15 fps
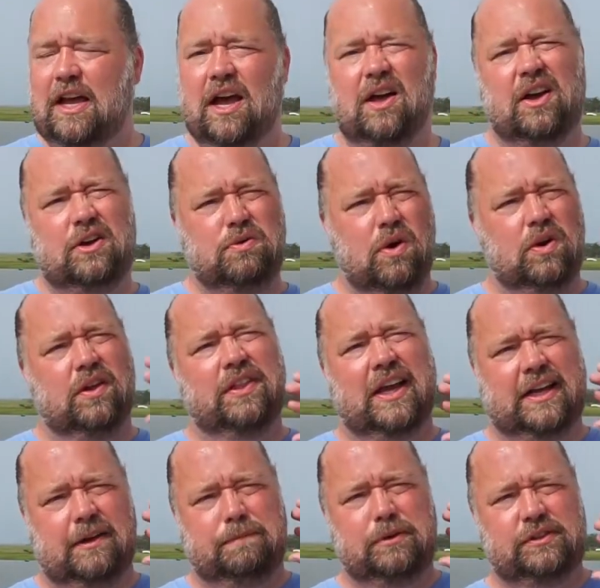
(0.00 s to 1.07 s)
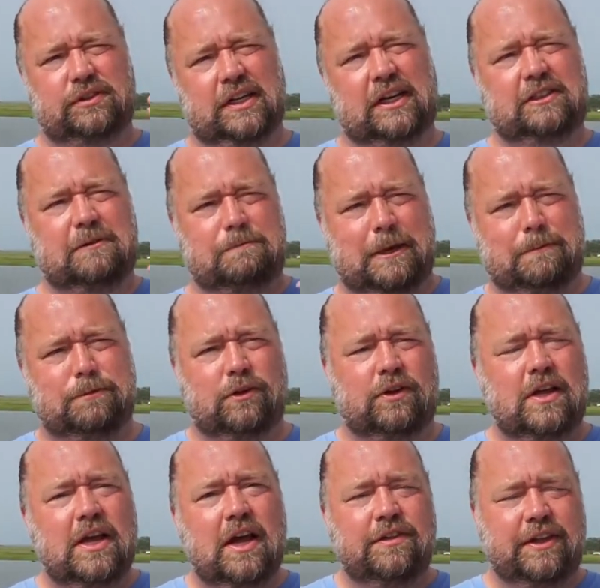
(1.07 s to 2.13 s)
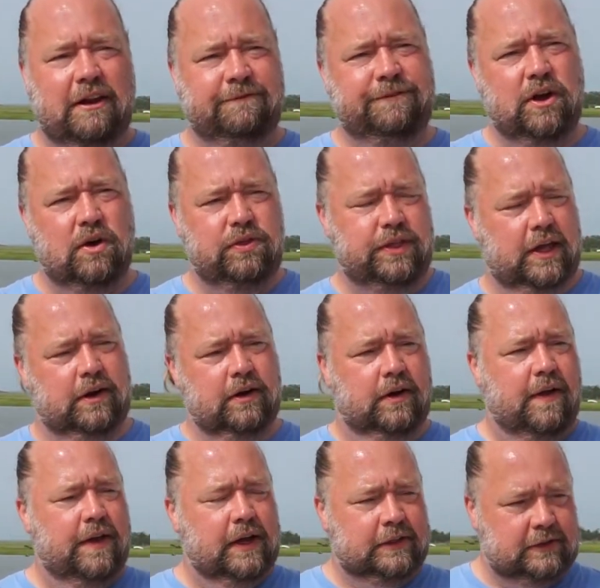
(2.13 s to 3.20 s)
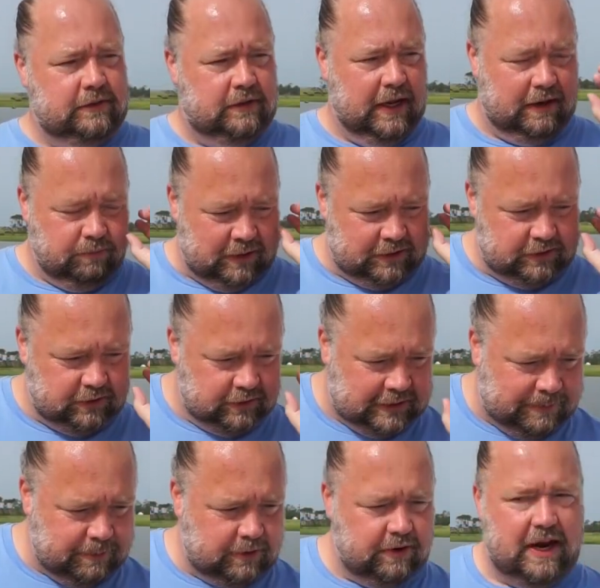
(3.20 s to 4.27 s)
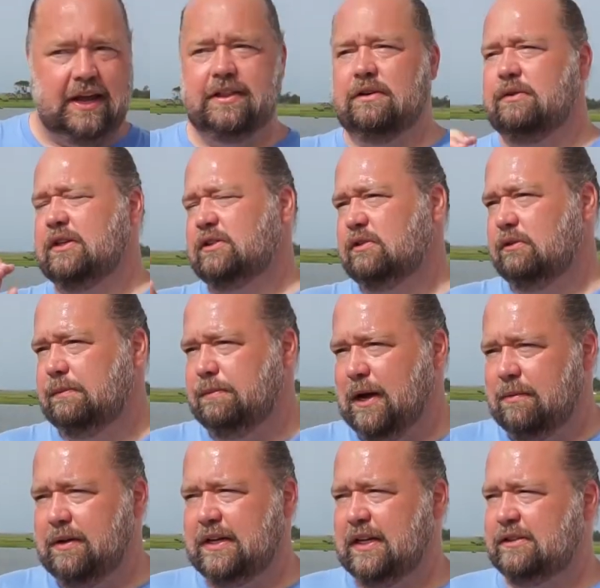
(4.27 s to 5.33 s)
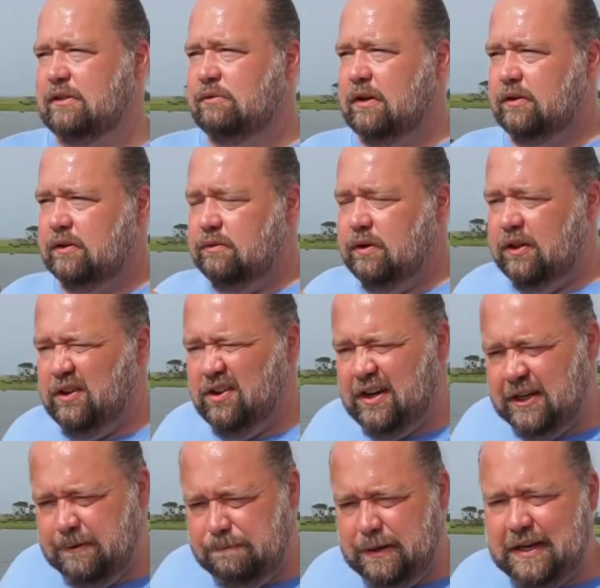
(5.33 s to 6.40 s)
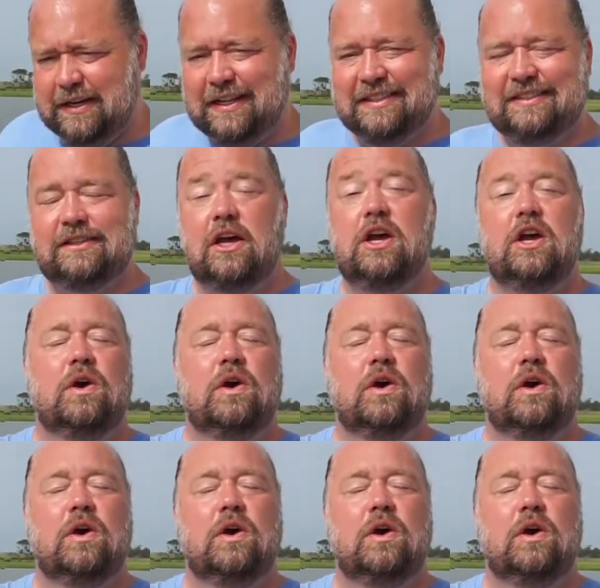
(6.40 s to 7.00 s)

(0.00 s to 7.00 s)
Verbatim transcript: Ah, quota, like a percentage of people that vote that are that registered Democrat, that registered Republicans, that, are independents.